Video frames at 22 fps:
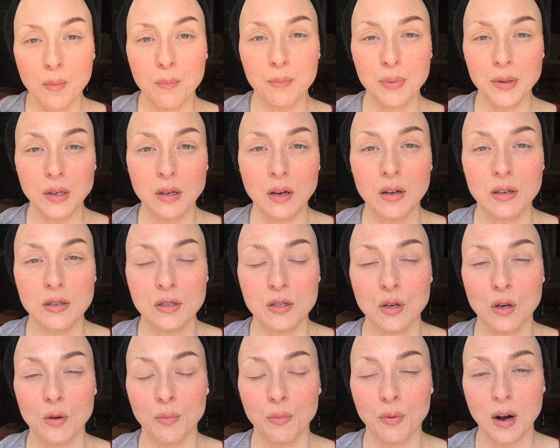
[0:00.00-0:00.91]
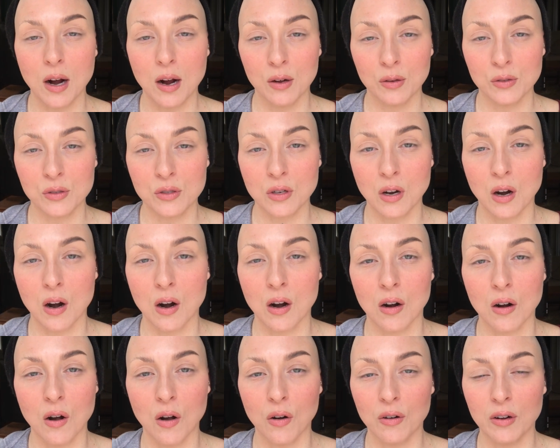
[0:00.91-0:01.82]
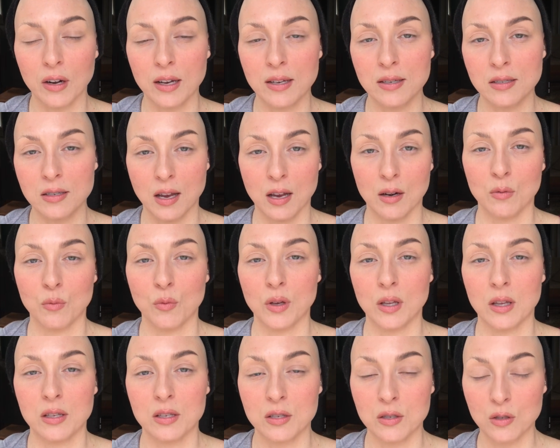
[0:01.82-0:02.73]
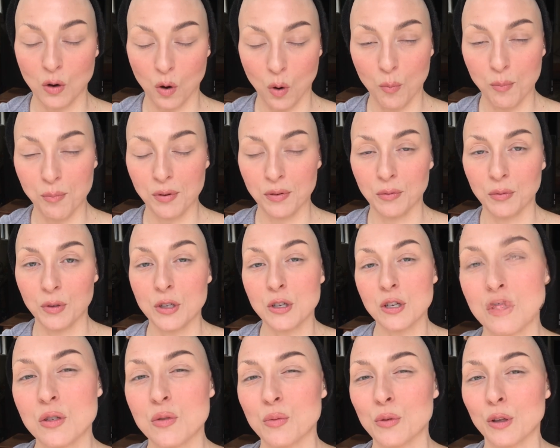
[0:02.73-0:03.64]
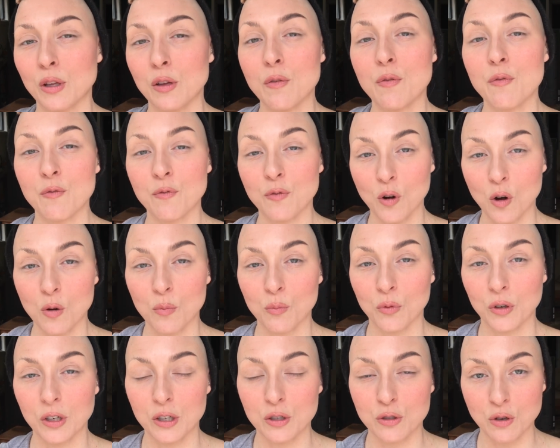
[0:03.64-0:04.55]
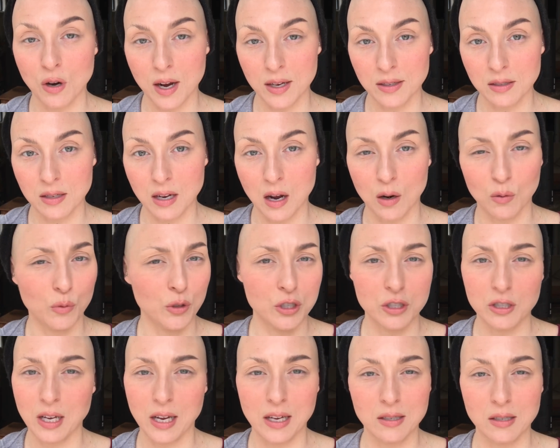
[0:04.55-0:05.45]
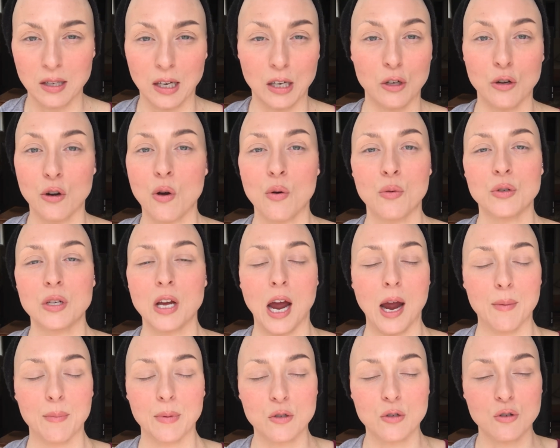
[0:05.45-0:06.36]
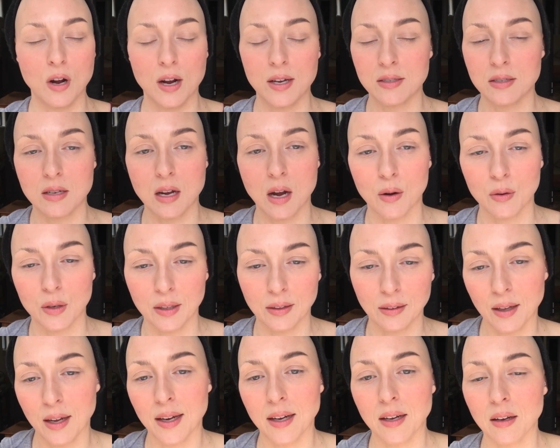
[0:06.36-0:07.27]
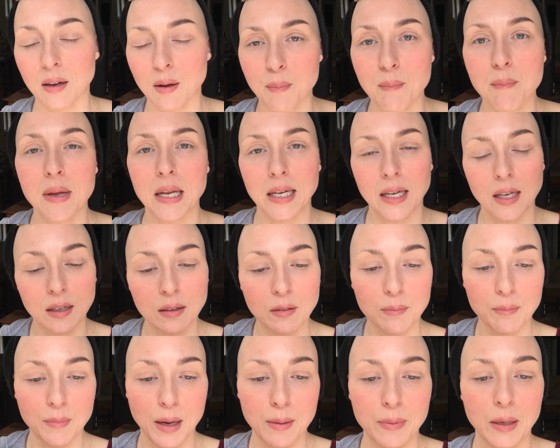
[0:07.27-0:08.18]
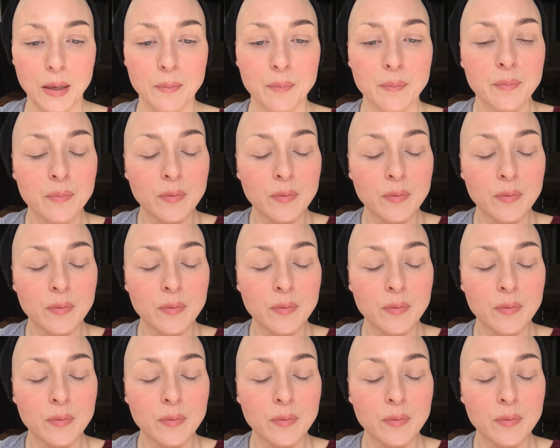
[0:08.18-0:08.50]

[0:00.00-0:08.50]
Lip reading: Because your brows are already set with soap, which is really firm when it dries down, which takes like no time. It dries down in like a minute maybe.